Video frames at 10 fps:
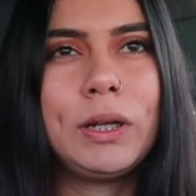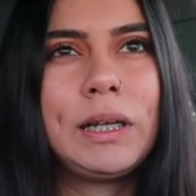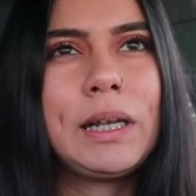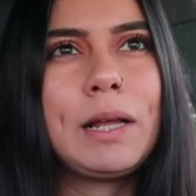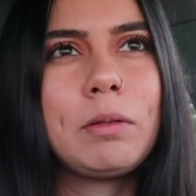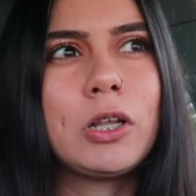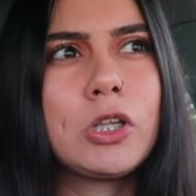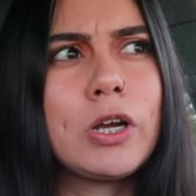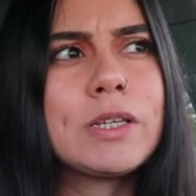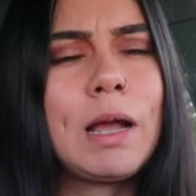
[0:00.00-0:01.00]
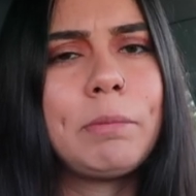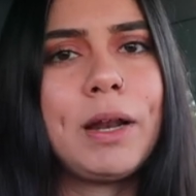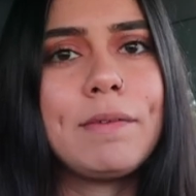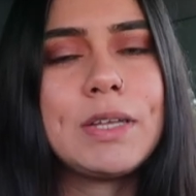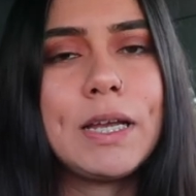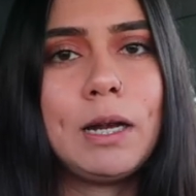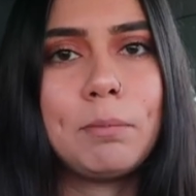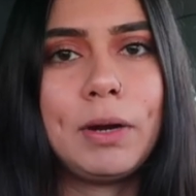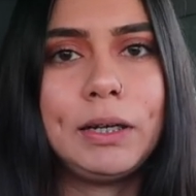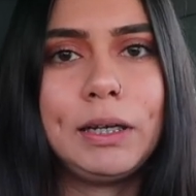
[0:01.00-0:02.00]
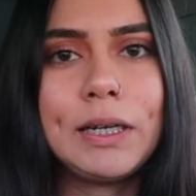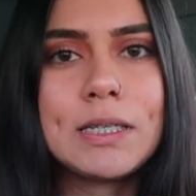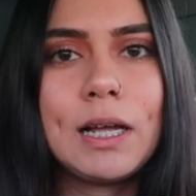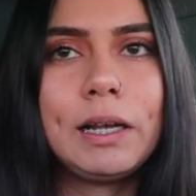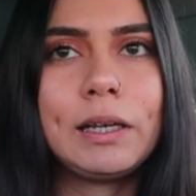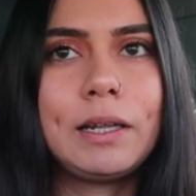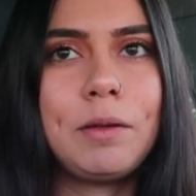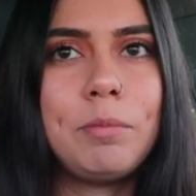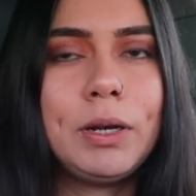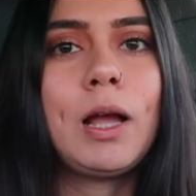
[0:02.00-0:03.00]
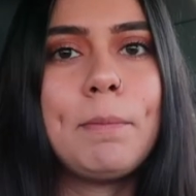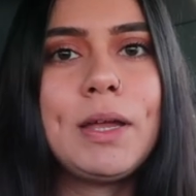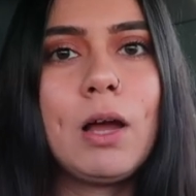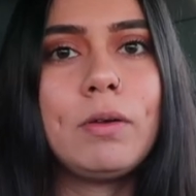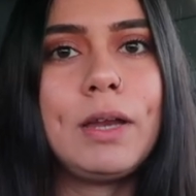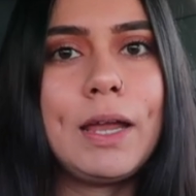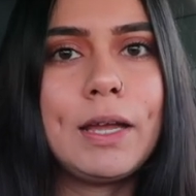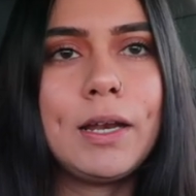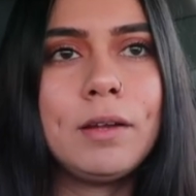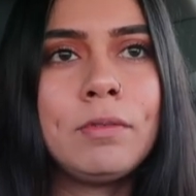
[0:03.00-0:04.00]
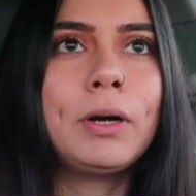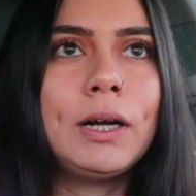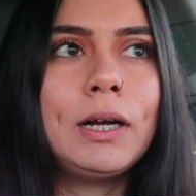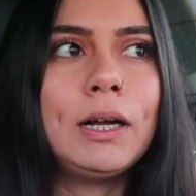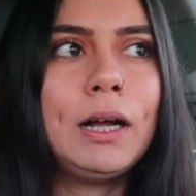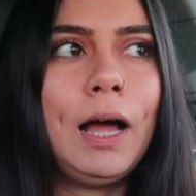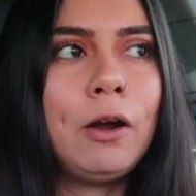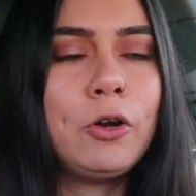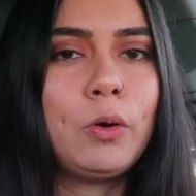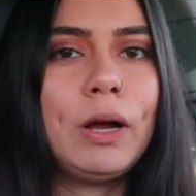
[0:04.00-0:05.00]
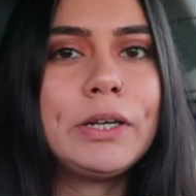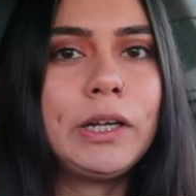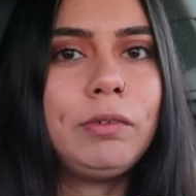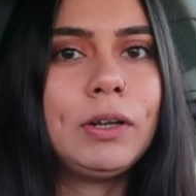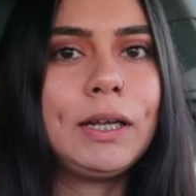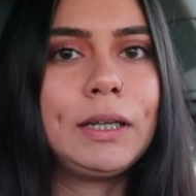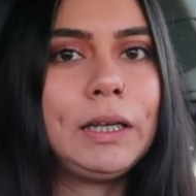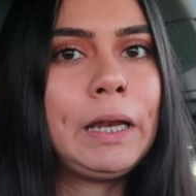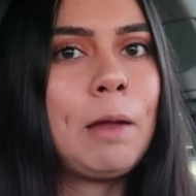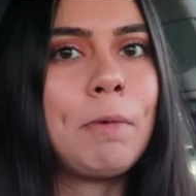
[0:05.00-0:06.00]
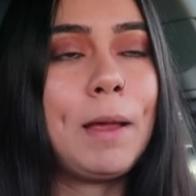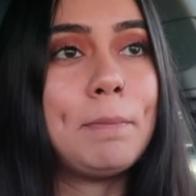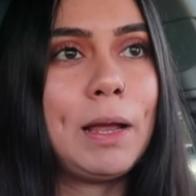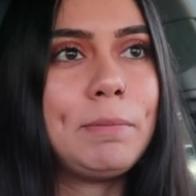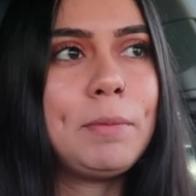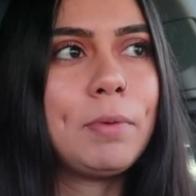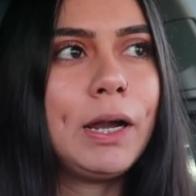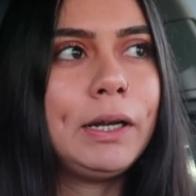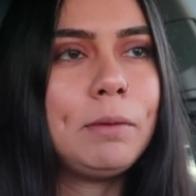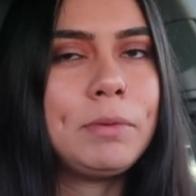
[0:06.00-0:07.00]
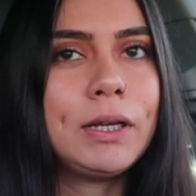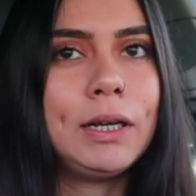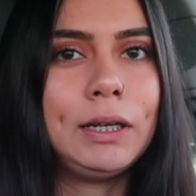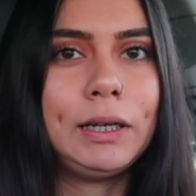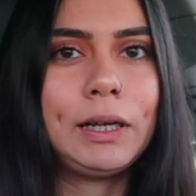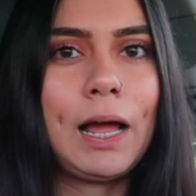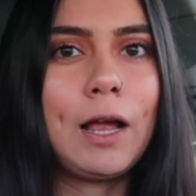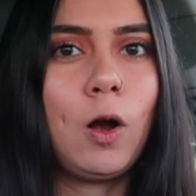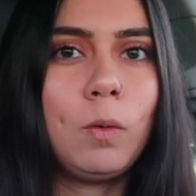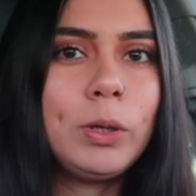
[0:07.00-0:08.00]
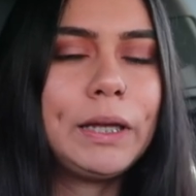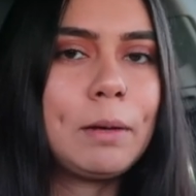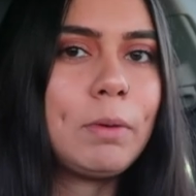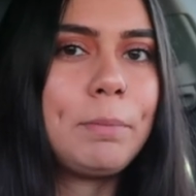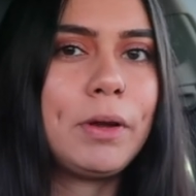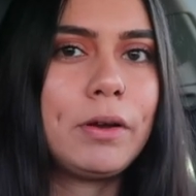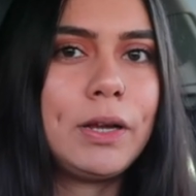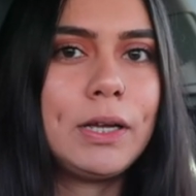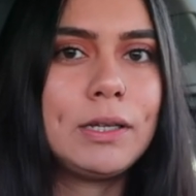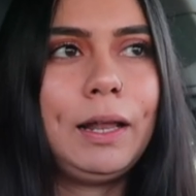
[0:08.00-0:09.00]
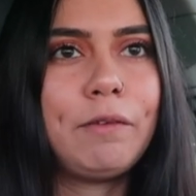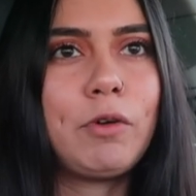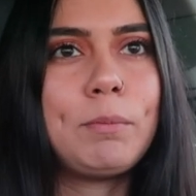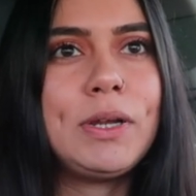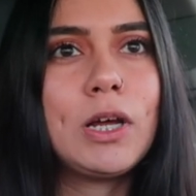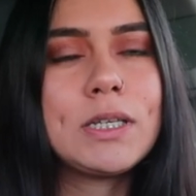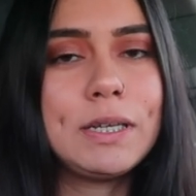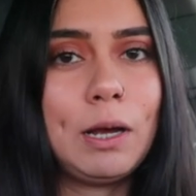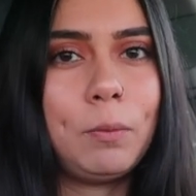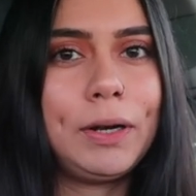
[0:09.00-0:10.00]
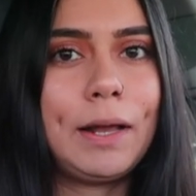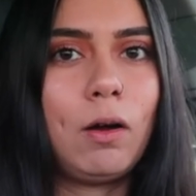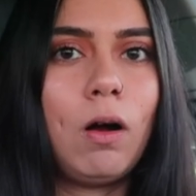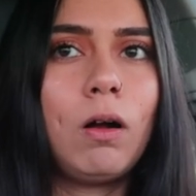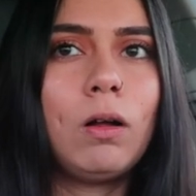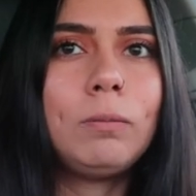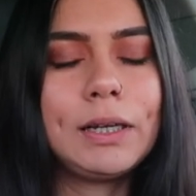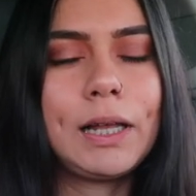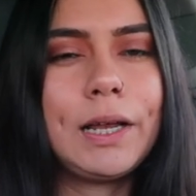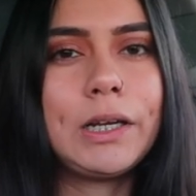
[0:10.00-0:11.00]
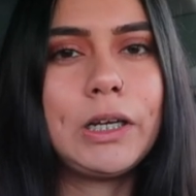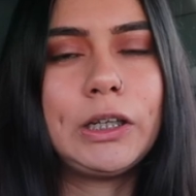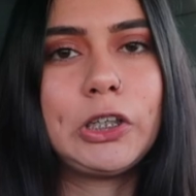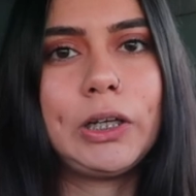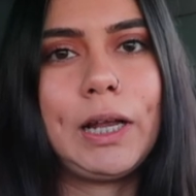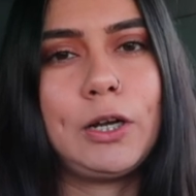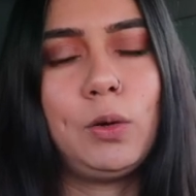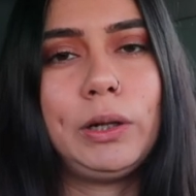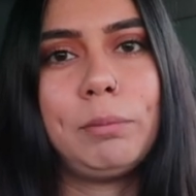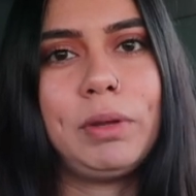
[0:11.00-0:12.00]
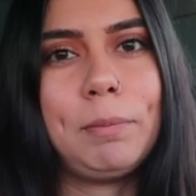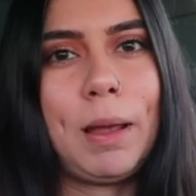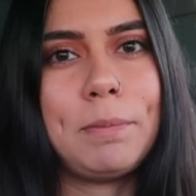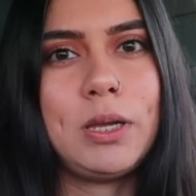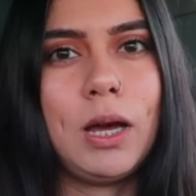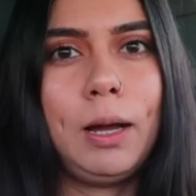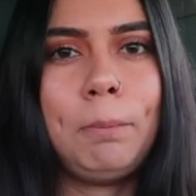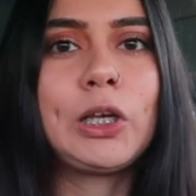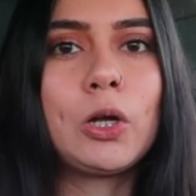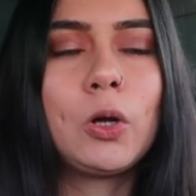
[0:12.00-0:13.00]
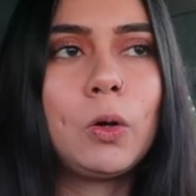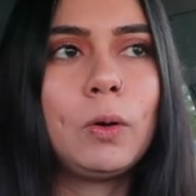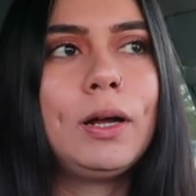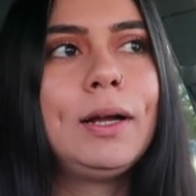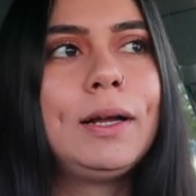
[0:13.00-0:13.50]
this is like the third time that I've taken a pregnancy test and they've been coming out negative, but I don't know, I just feel like this time I might be pregnant because I always get my period, and like for me not to get one at all is like, it's just I know something might be up. So